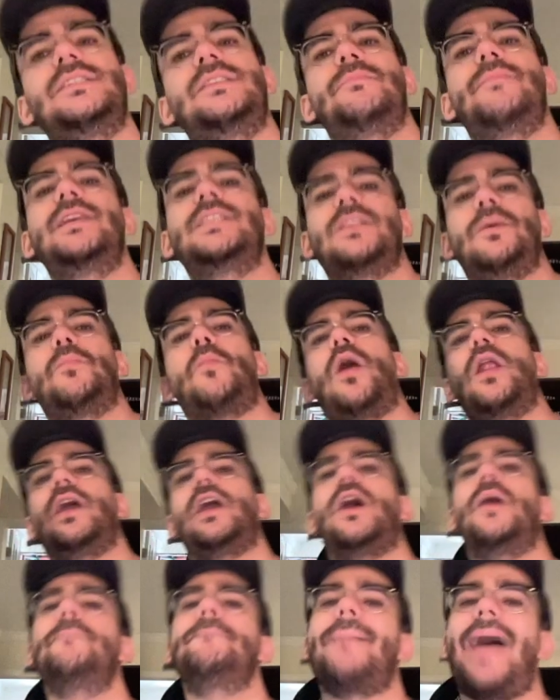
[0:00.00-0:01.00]
It makes them want to
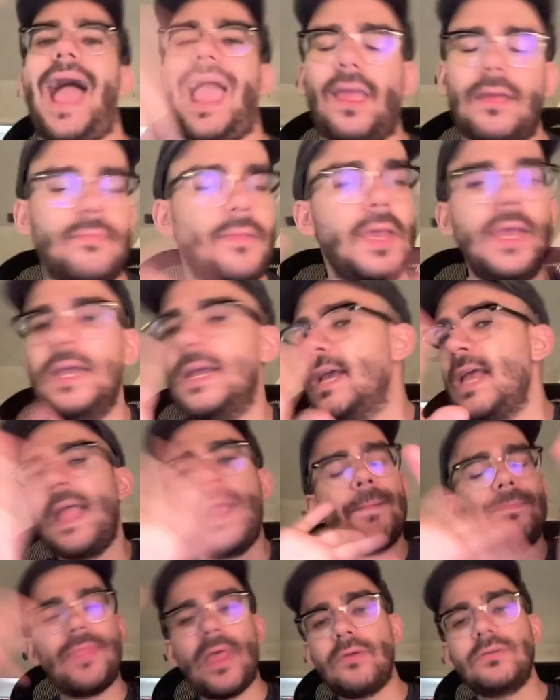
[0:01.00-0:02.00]
come back, and
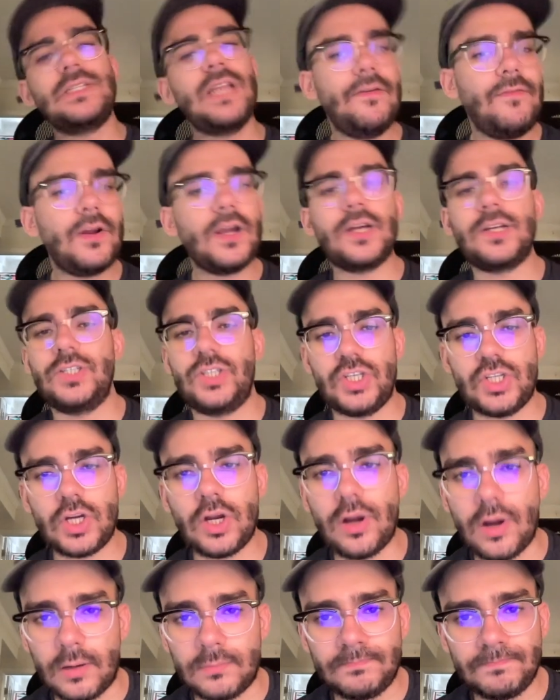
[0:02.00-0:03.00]
that was never a
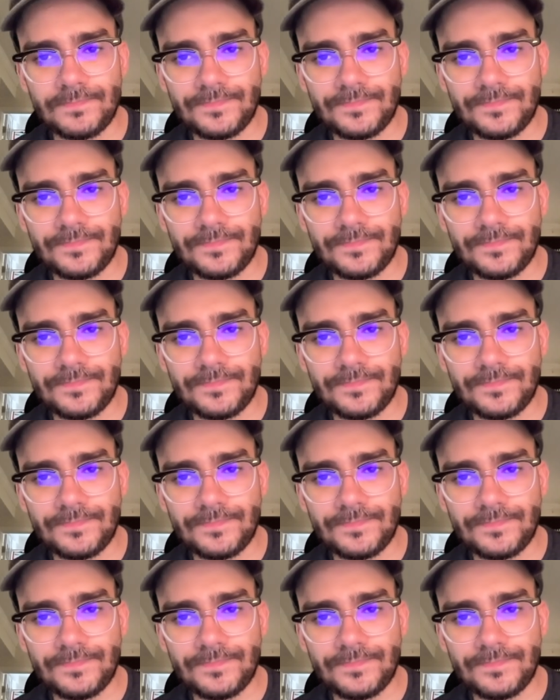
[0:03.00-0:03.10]
concern.